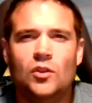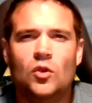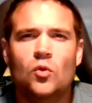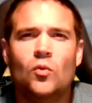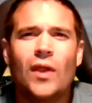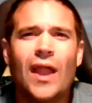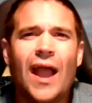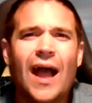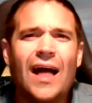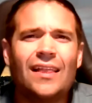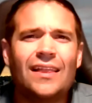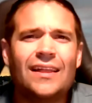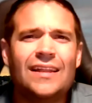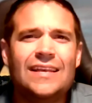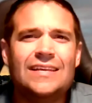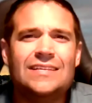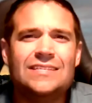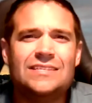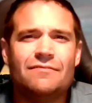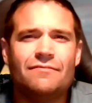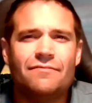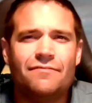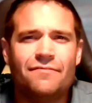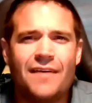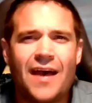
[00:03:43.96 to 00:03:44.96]
Reality
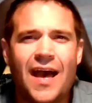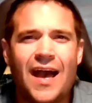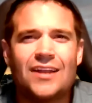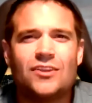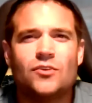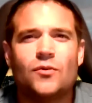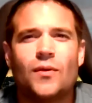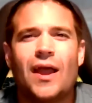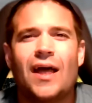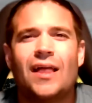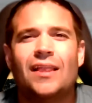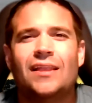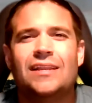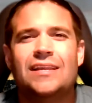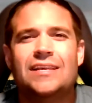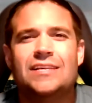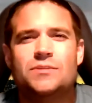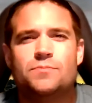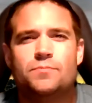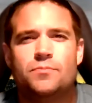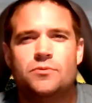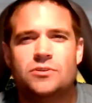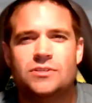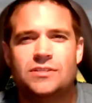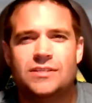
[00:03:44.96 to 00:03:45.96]
isn't fact, reality is
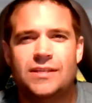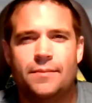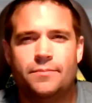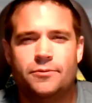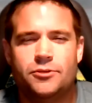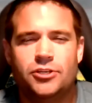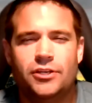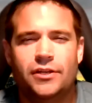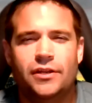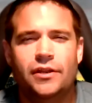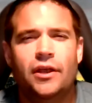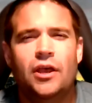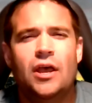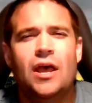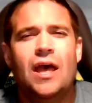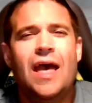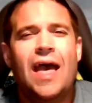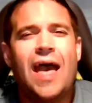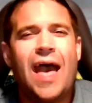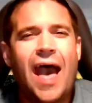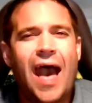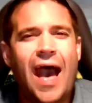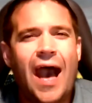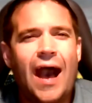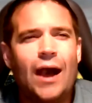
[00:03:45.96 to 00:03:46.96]
perception.
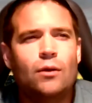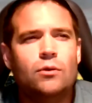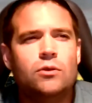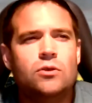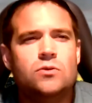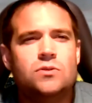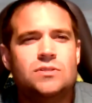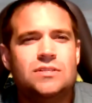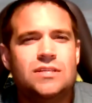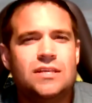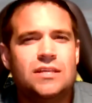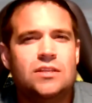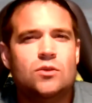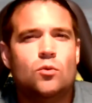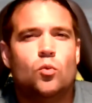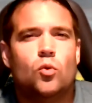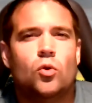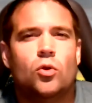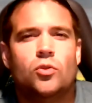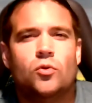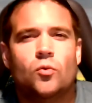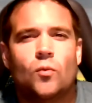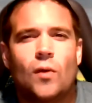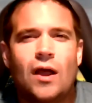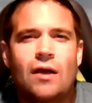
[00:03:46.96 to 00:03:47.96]
How you see the
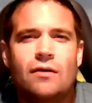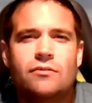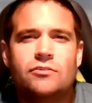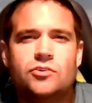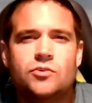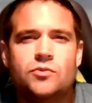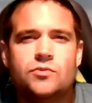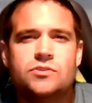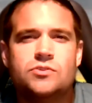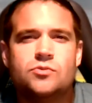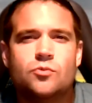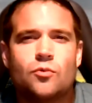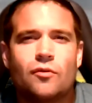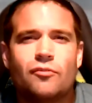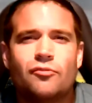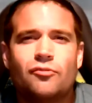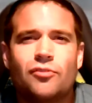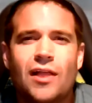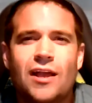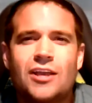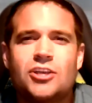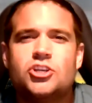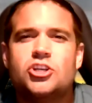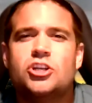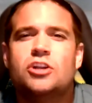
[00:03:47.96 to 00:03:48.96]
world around you is a
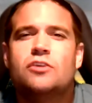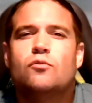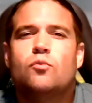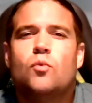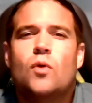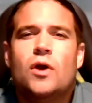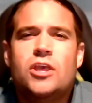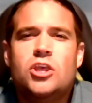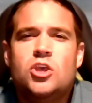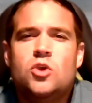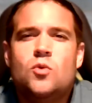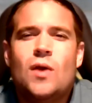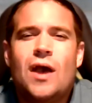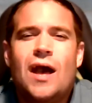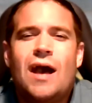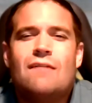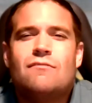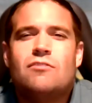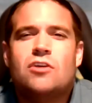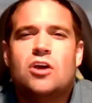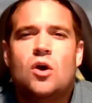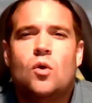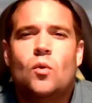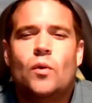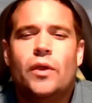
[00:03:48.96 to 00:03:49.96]
reflection of what you
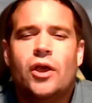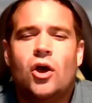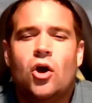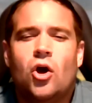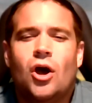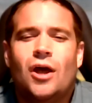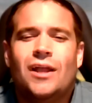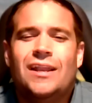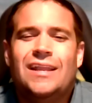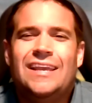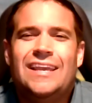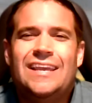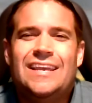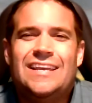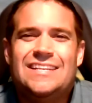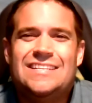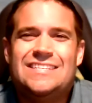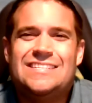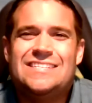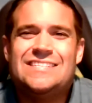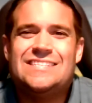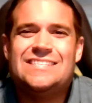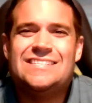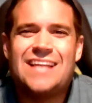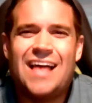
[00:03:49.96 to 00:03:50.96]
have going on
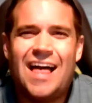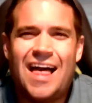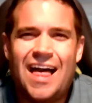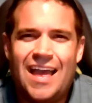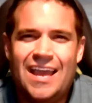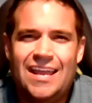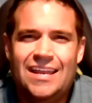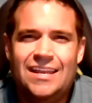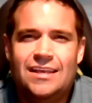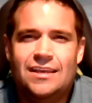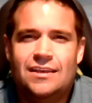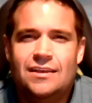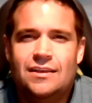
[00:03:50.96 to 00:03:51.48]
inside.